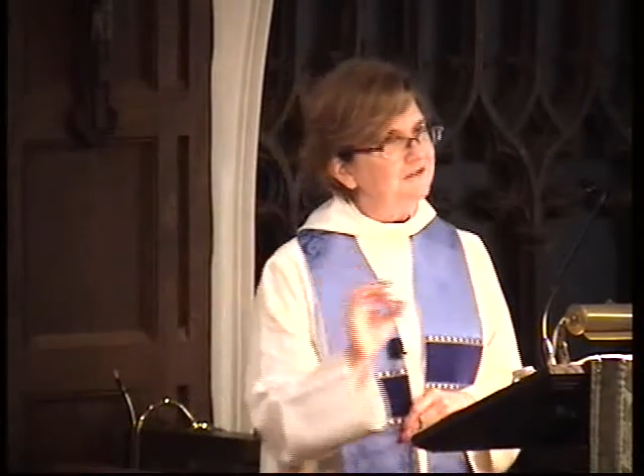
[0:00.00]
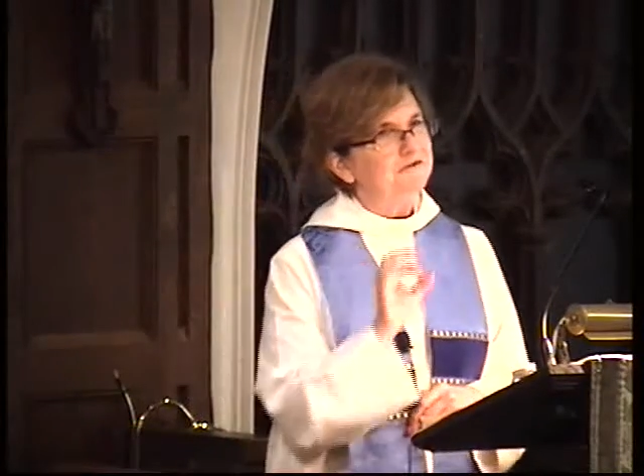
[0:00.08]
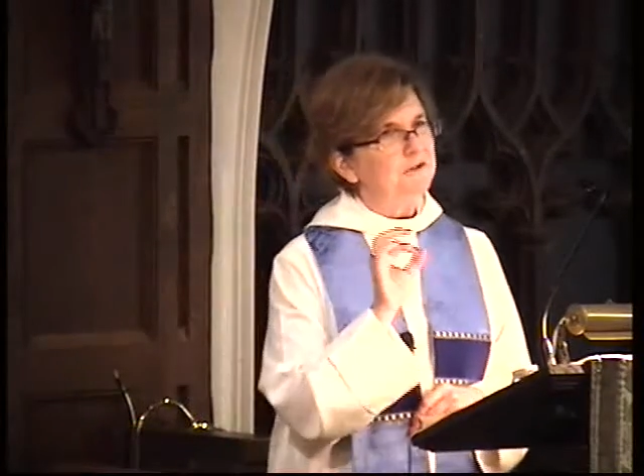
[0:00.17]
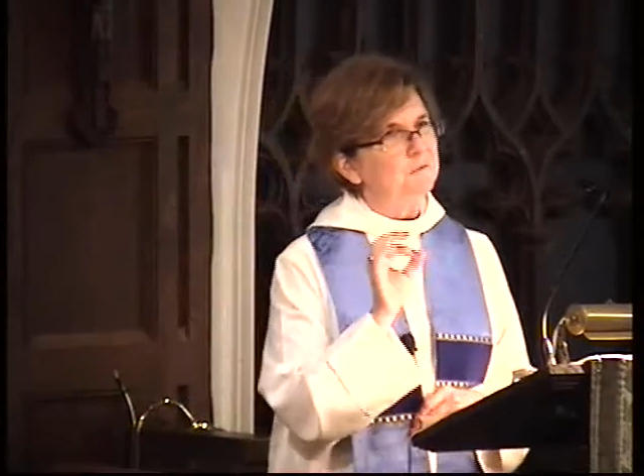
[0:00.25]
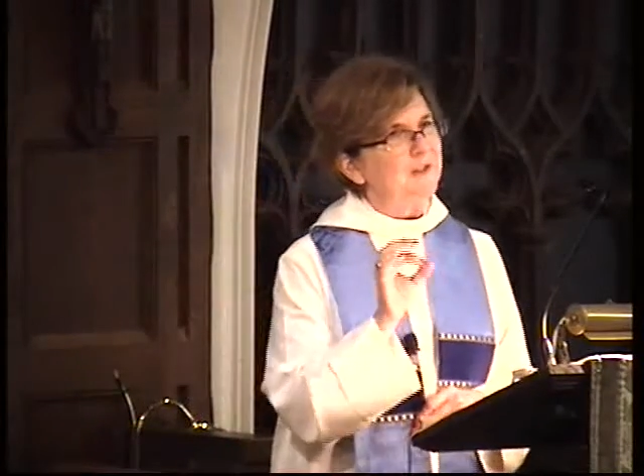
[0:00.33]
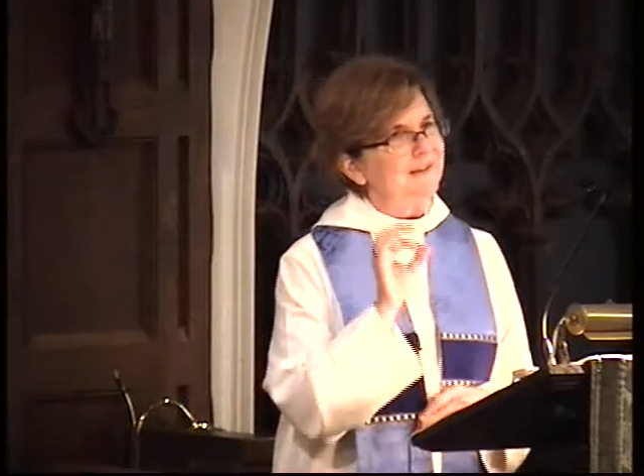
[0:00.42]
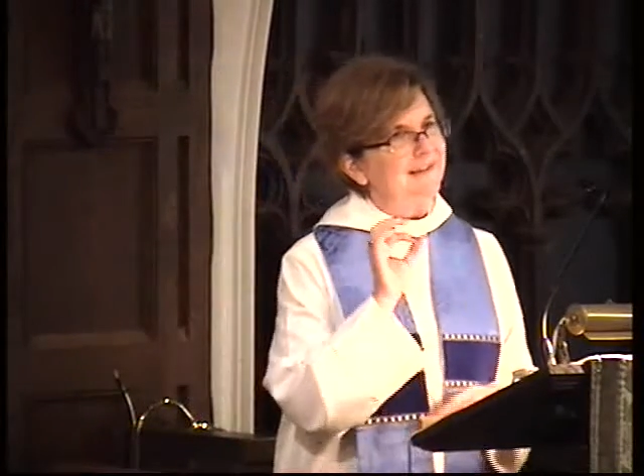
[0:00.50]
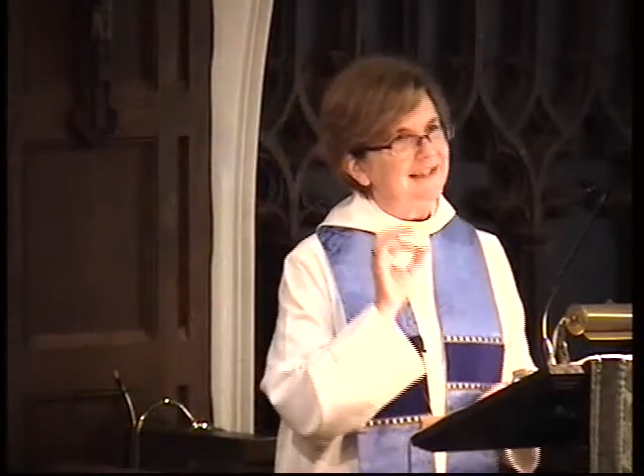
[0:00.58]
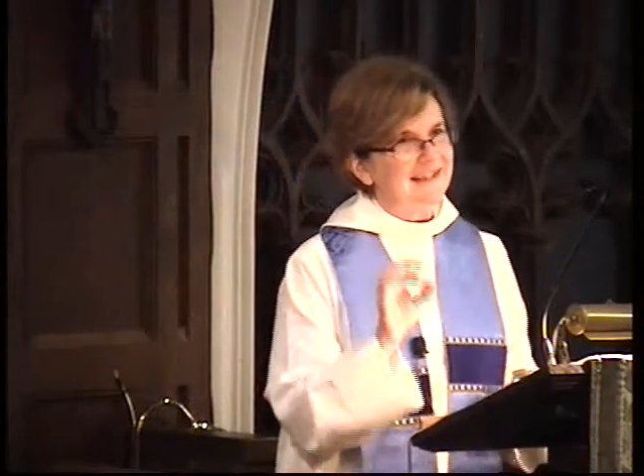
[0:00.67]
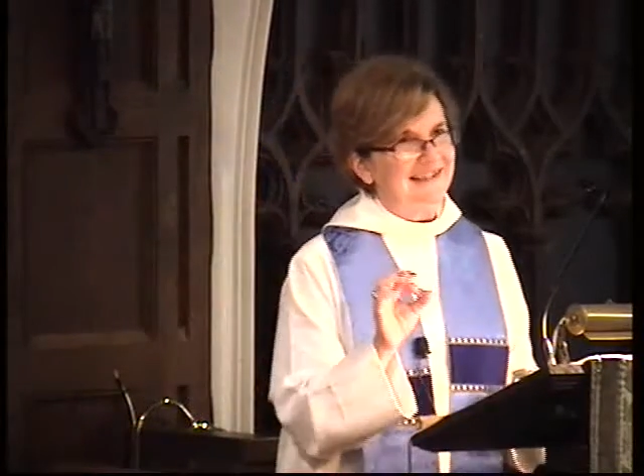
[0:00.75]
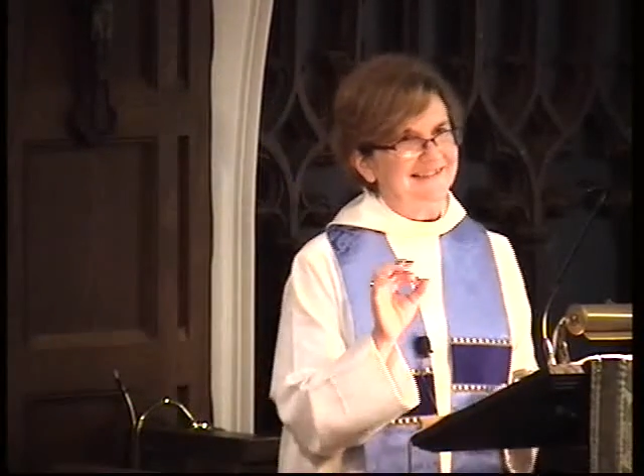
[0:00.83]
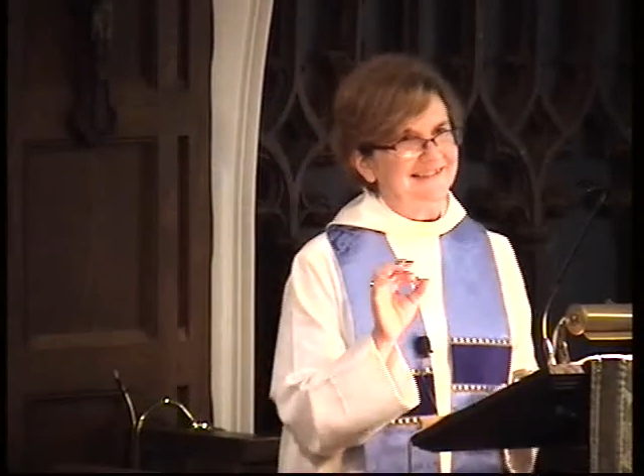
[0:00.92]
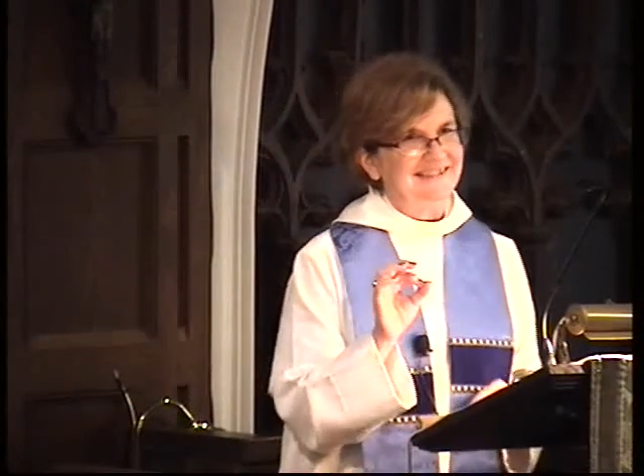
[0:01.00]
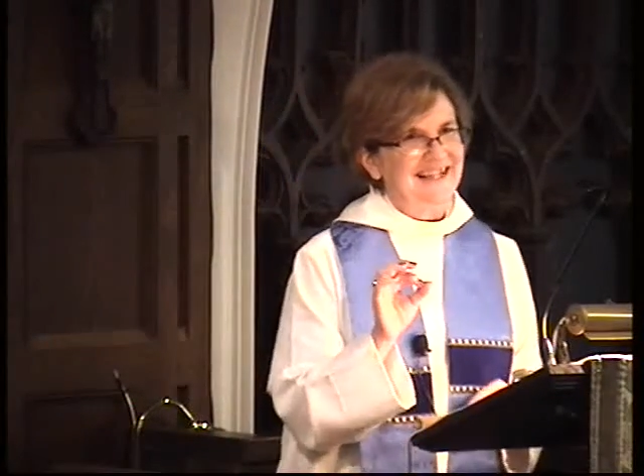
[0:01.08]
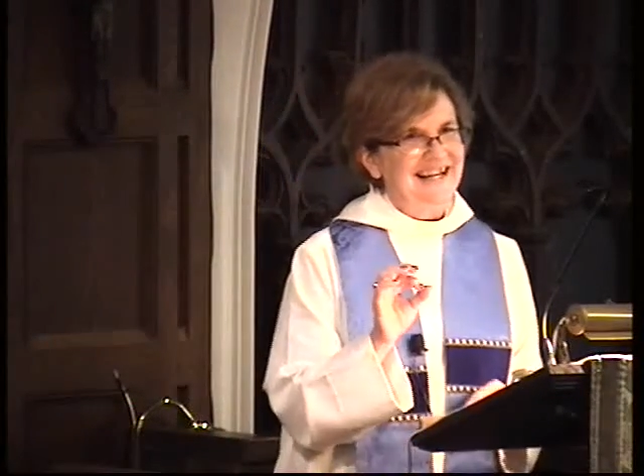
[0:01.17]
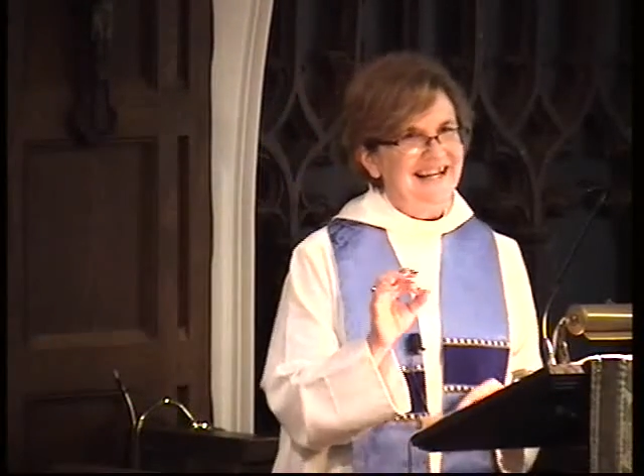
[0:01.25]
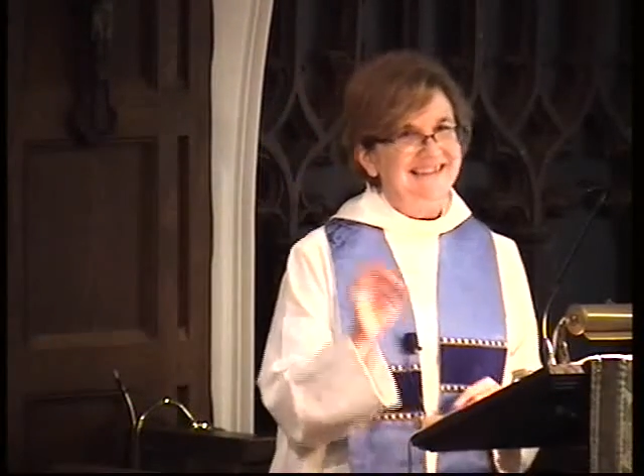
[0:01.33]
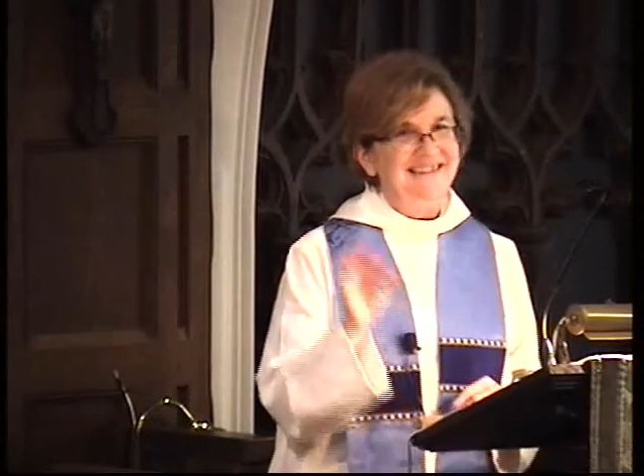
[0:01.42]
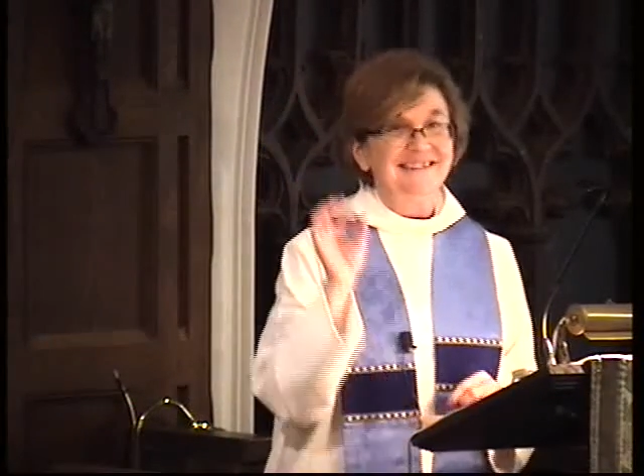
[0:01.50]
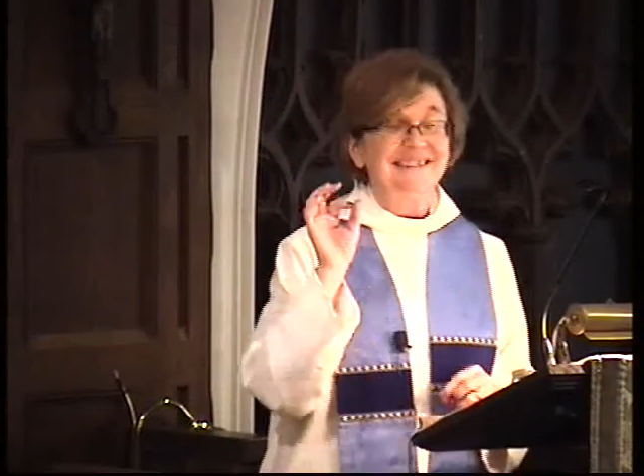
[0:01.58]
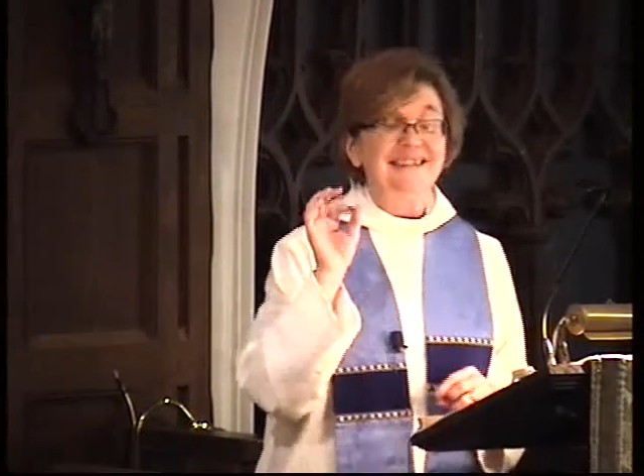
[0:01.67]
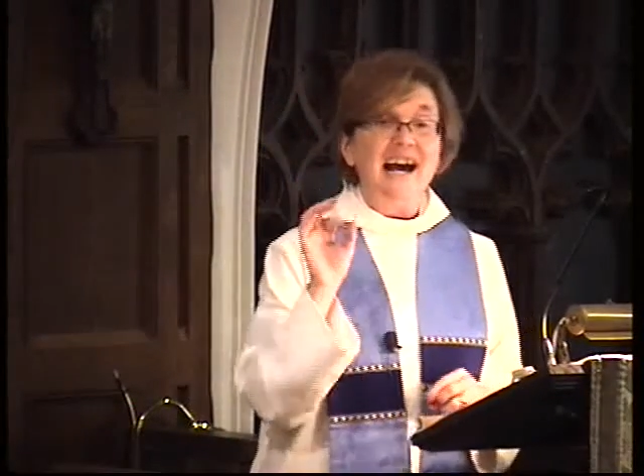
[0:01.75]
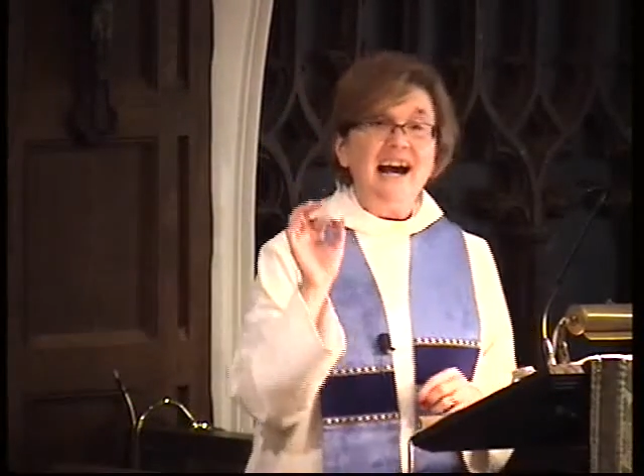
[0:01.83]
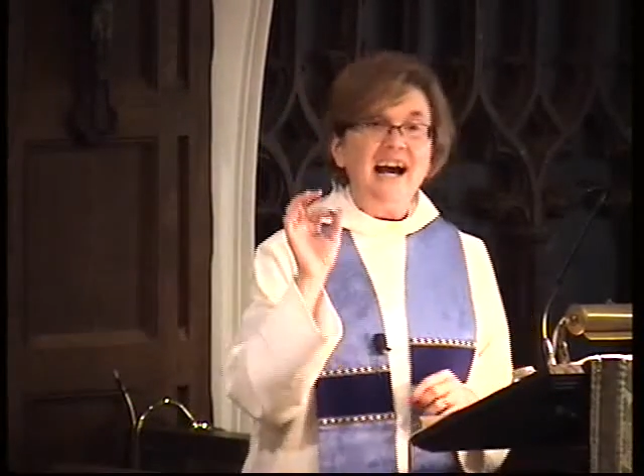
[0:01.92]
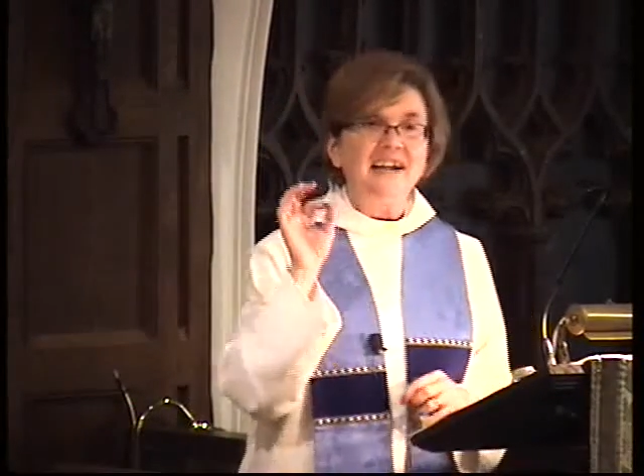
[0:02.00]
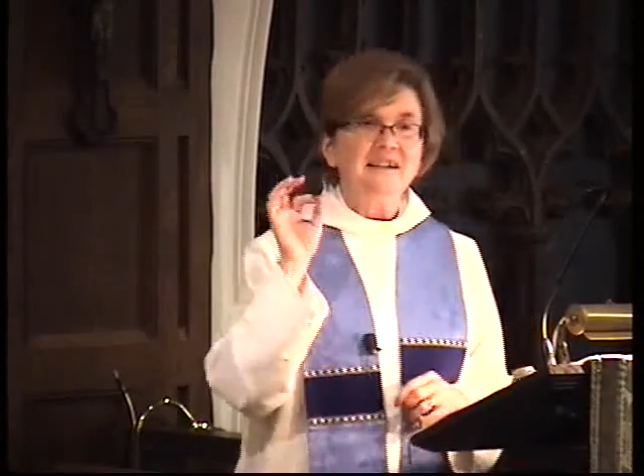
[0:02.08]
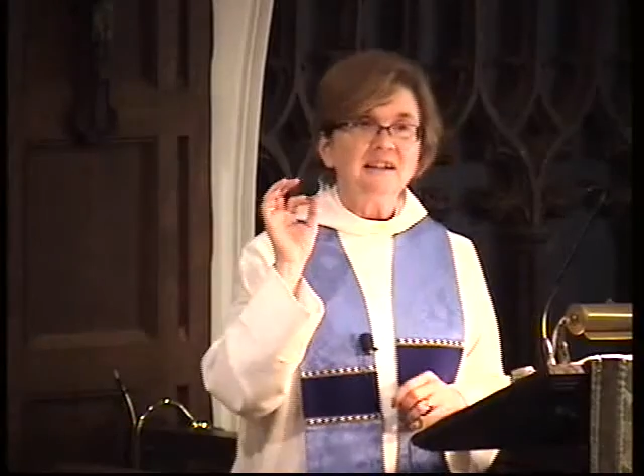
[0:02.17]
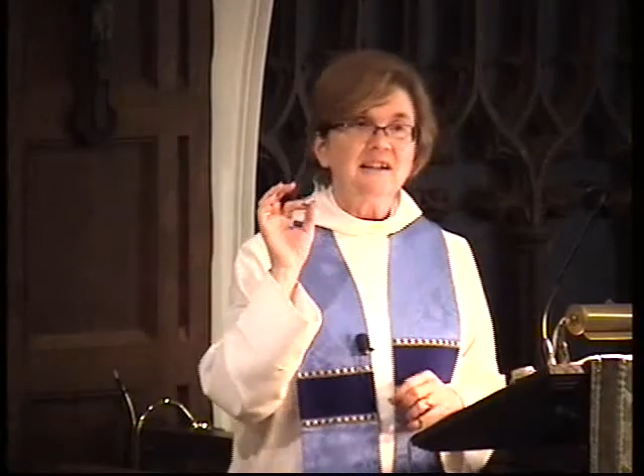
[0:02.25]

from within. Does that